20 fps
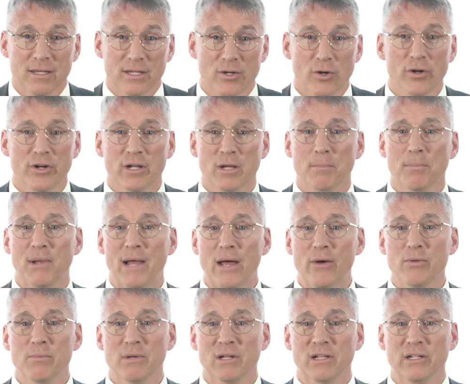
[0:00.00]
In order to comply
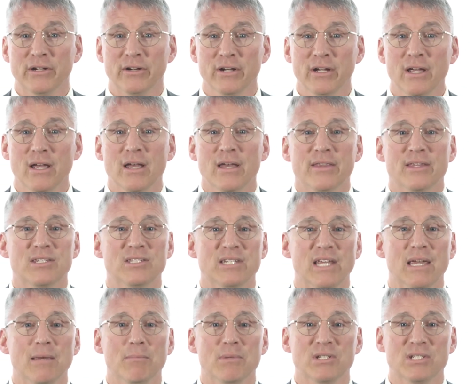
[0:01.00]
with McCleary, the
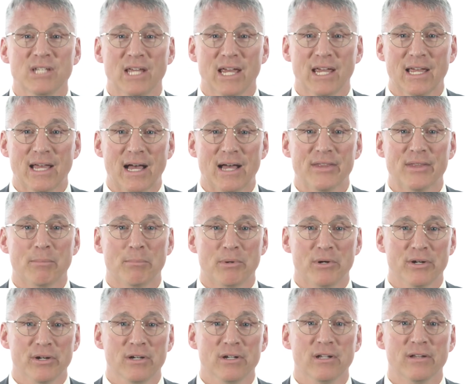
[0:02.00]
state must take on the
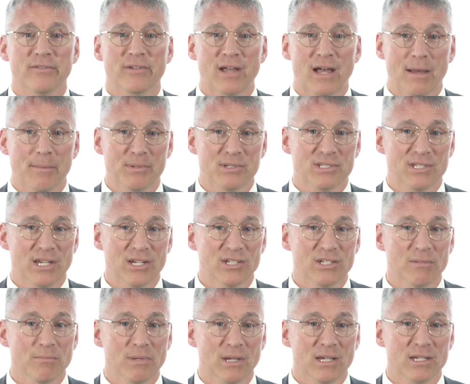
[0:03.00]
burden of
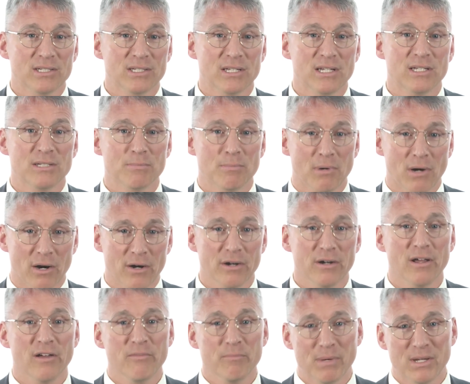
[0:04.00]
compensation because it is
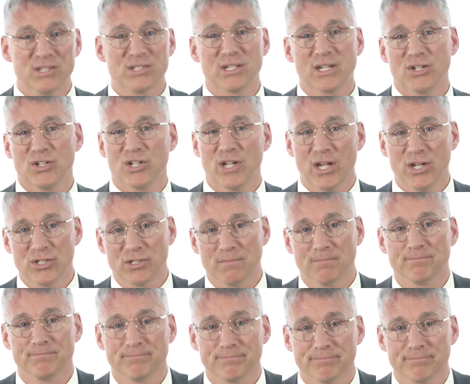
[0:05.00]
part of basic education.